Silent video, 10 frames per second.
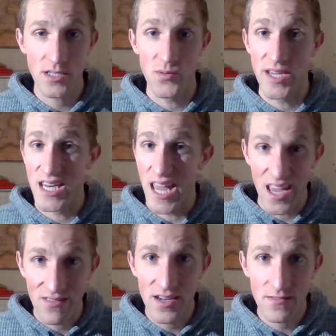to
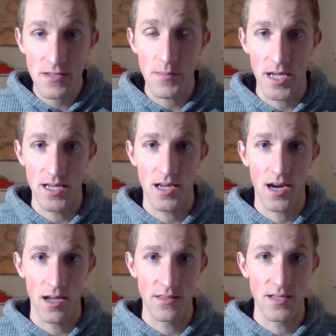inevitably make
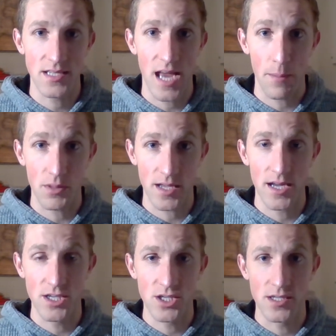on this
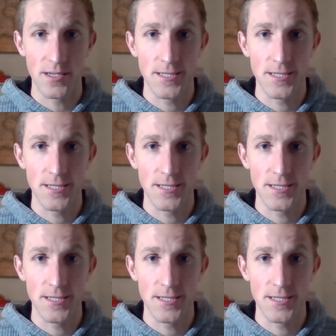application.